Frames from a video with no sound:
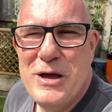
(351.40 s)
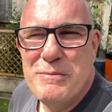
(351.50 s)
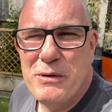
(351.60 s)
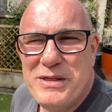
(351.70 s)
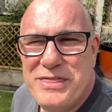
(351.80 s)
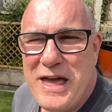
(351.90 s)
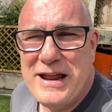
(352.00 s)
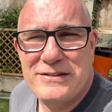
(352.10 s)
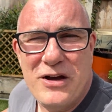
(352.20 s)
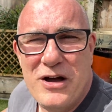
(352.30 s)
But with
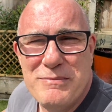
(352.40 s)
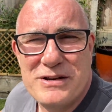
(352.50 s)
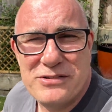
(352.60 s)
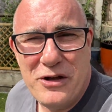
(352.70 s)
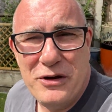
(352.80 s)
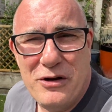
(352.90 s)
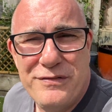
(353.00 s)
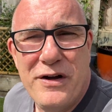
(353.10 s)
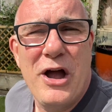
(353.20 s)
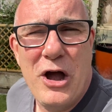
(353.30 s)
that, I'm going to sign
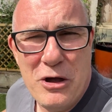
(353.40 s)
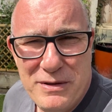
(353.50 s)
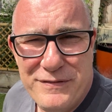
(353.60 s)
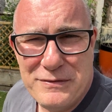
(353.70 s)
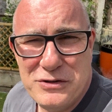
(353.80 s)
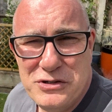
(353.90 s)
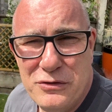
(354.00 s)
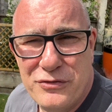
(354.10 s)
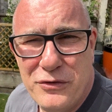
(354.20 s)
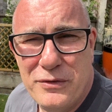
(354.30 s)
off. I hope you found this
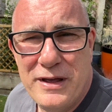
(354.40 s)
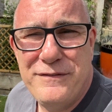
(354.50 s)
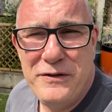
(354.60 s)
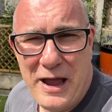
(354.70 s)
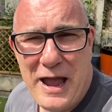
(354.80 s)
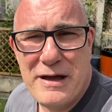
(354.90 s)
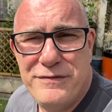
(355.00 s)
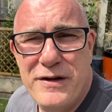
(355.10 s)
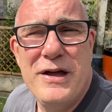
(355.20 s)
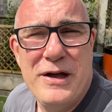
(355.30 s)
useful. If you
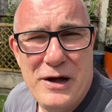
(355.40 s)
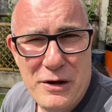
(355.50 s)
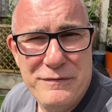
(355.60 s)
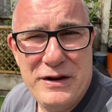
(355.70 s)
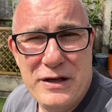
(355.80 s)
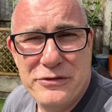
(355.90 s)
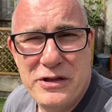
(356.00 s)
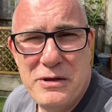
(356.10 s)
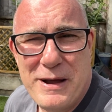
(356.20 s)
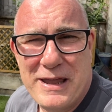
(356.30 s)
have, hopefully I'll
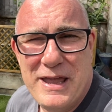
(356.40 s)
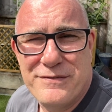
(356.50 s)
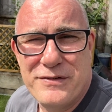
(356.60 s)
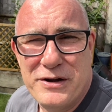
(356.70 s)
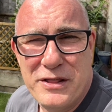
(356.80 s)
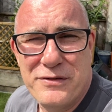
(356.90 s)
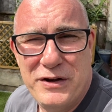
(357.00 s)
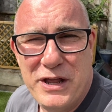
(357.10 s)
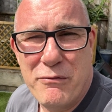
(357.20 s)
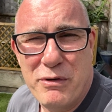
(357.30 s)
see you back here for another
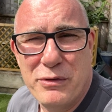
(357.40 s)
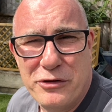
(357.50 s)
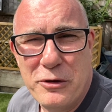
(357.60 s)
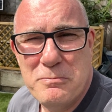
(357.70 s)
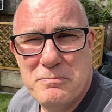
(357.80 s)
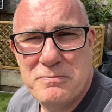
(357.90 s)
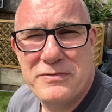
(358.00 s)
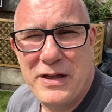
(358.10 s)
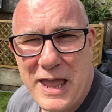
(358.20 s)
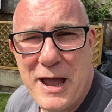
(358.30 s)
video real soon.
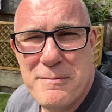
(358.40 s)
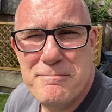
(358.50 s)
Take care.